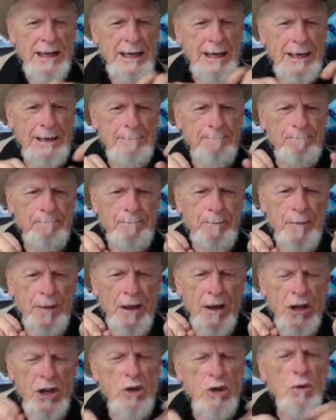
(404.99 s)
Um,
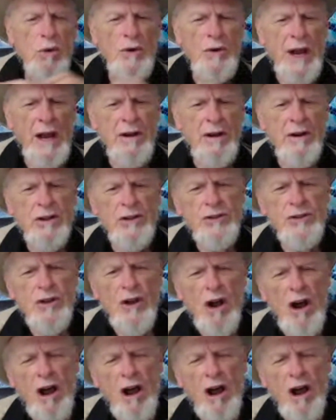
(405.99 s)
you will notice